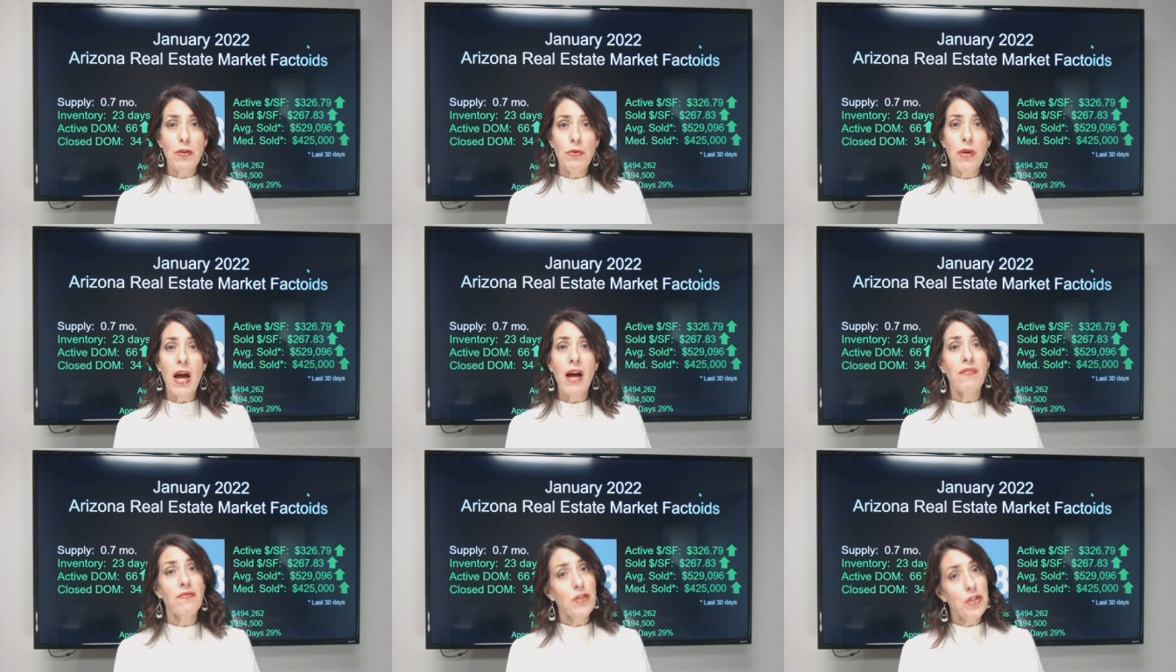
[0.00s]

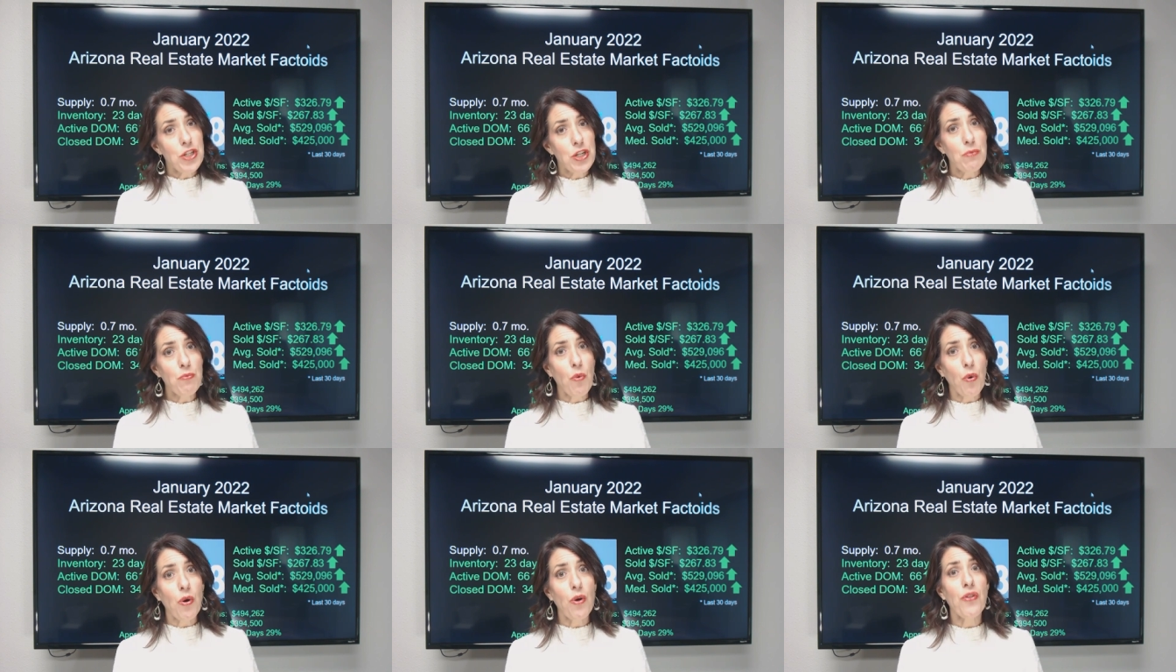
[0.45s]
but you
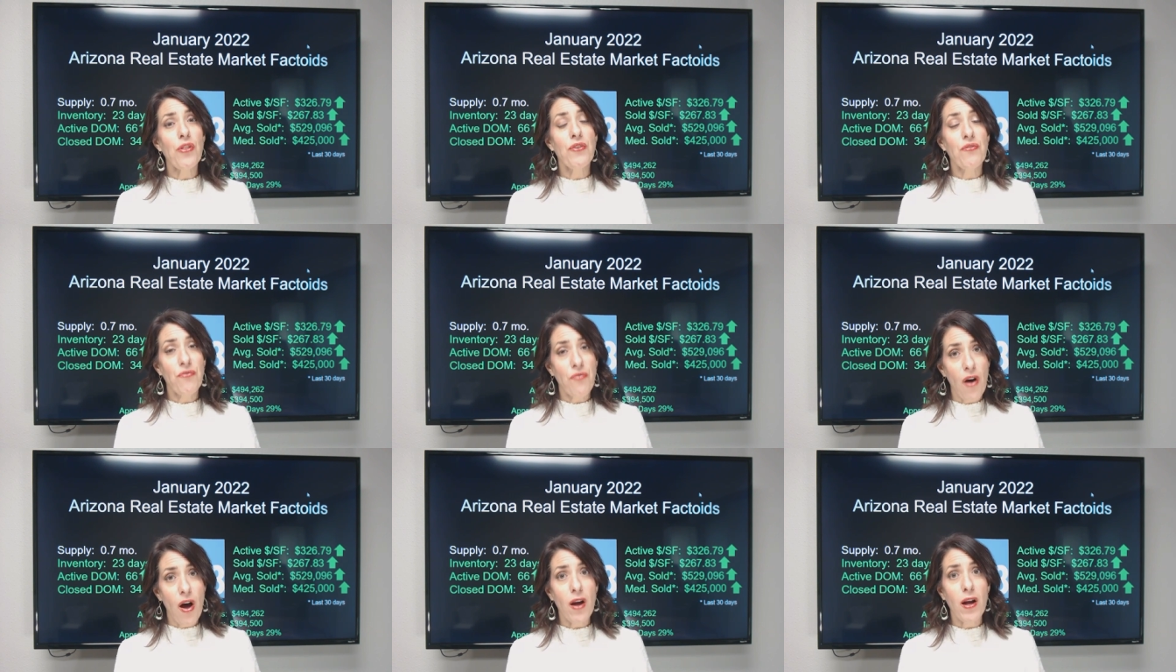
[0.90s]
have to do
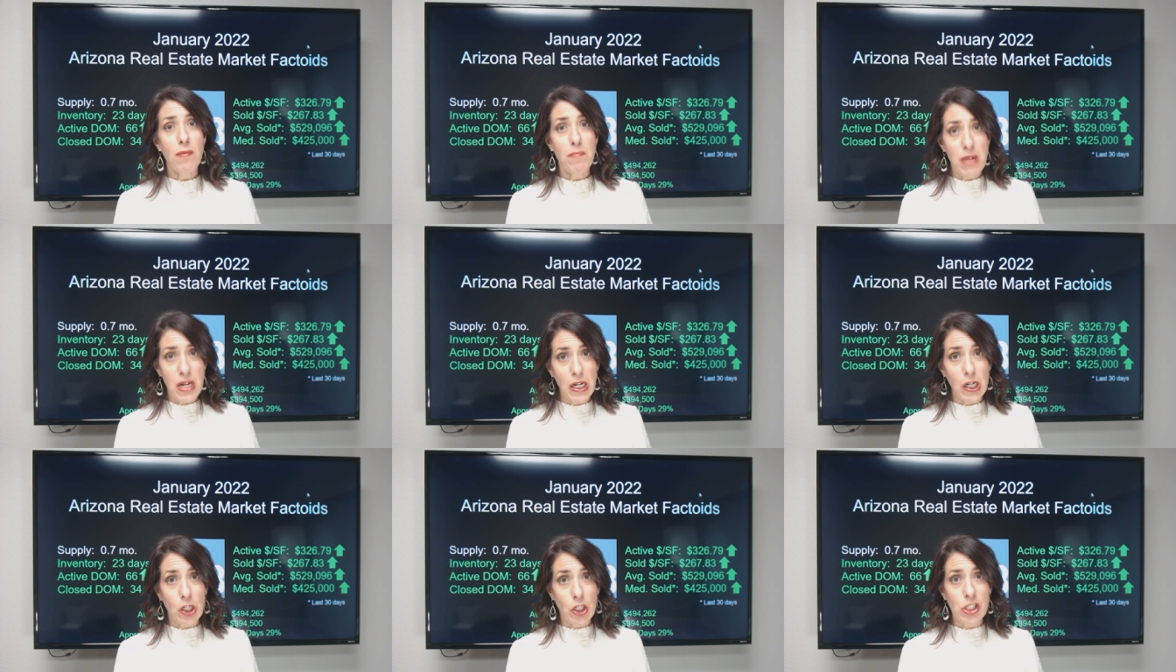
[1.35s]
more than
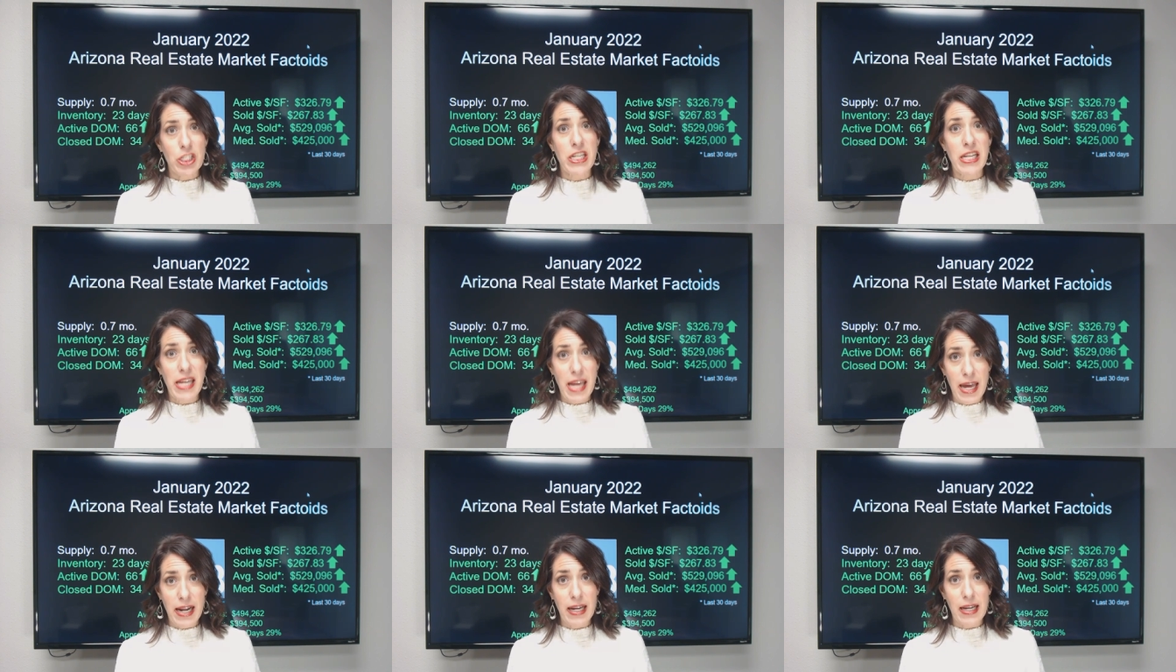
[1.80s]
fog a
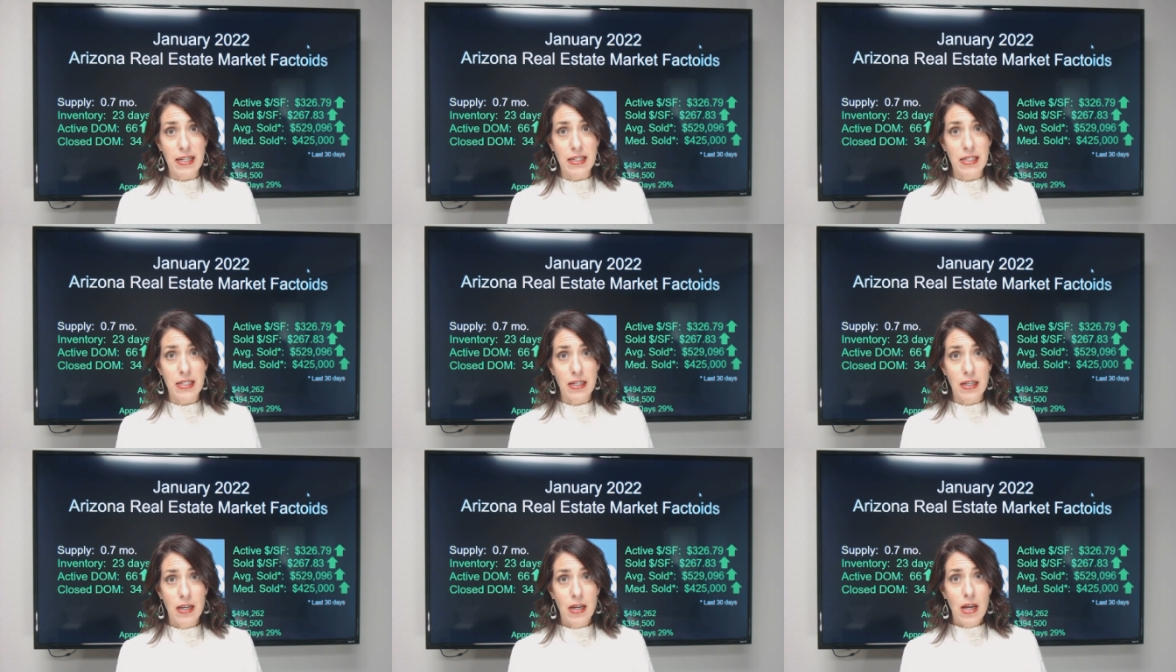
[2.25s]
mirror to
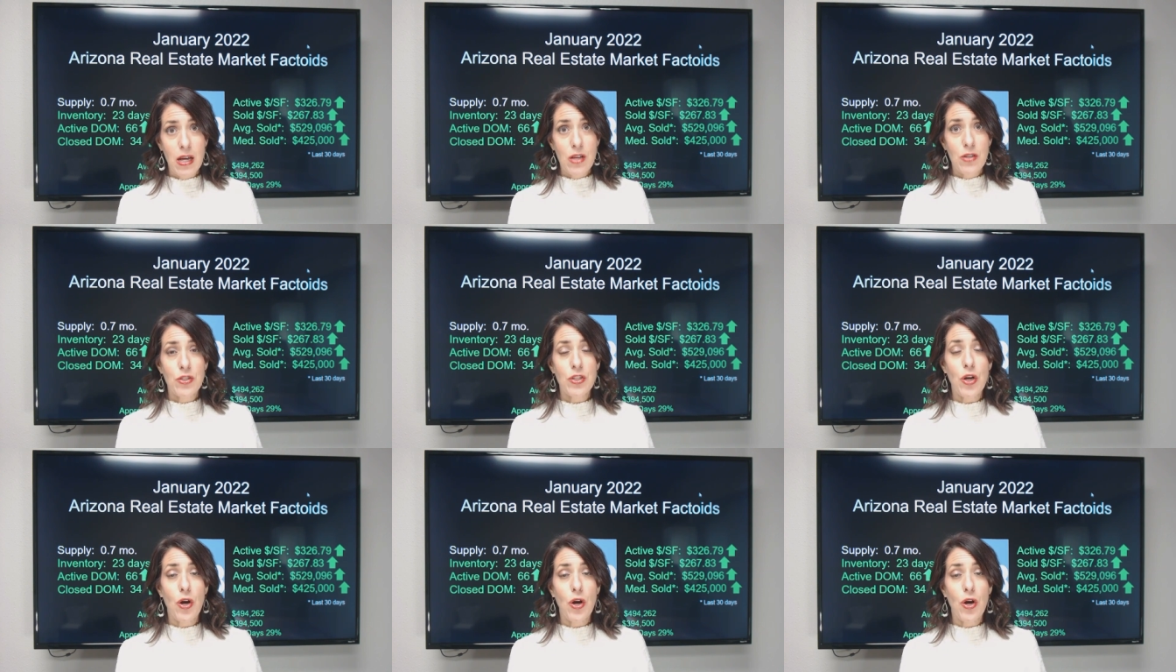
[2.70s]
get it.